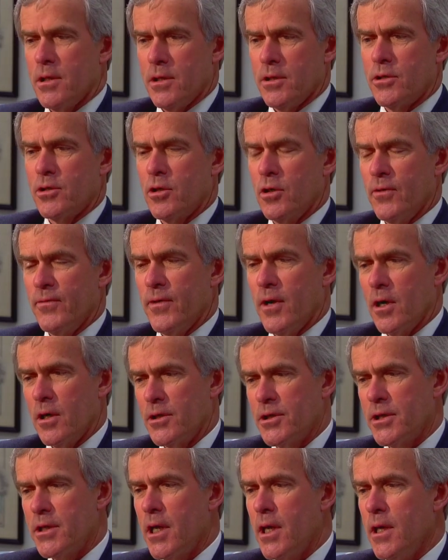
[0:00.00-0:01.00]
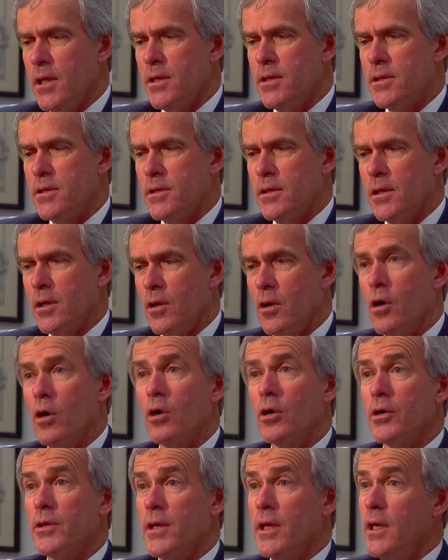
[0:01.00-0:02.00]
uh, served our state uh,
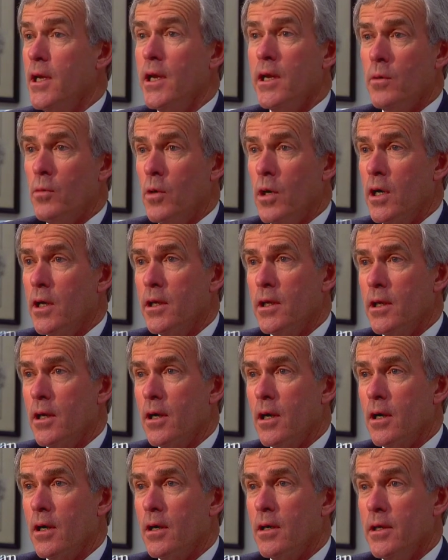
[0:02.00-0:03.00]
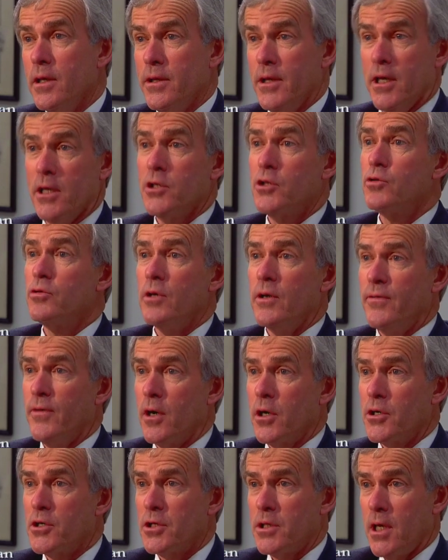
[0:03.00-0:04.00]
longer than anyone in, our, in the history of
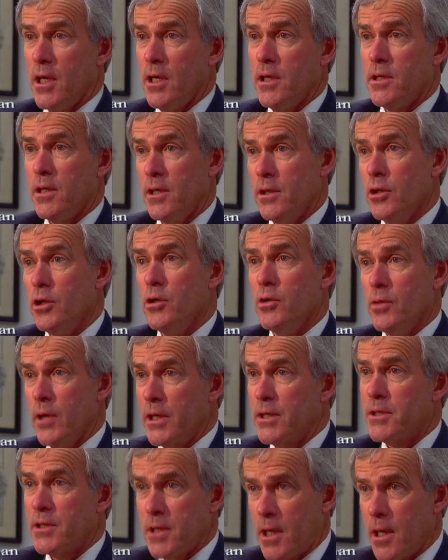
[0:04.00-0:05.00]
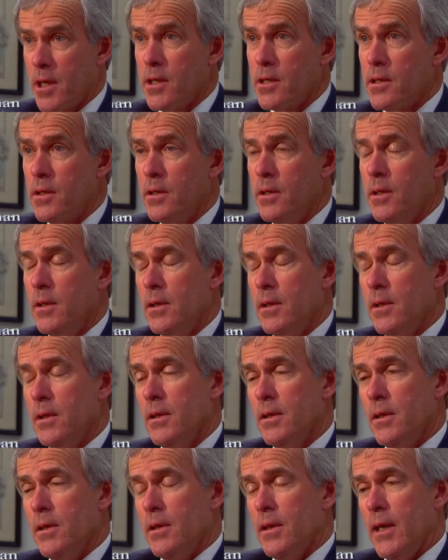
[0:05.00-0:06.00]
our state in the U.S. Senate.
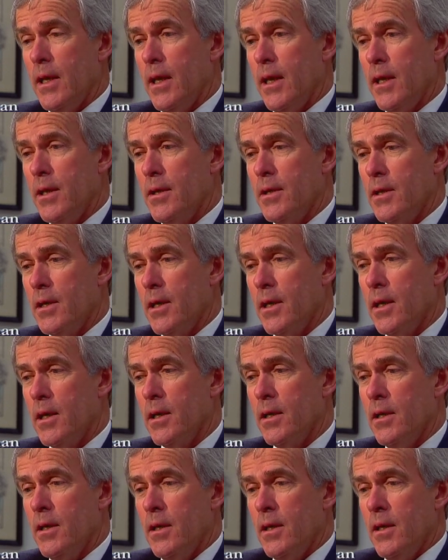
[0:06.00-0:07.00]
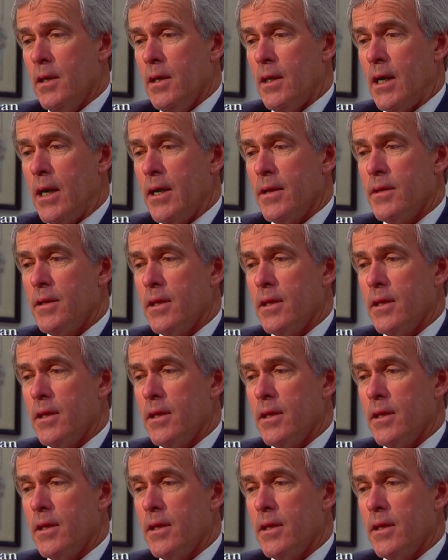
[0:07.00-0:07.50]
And uh, I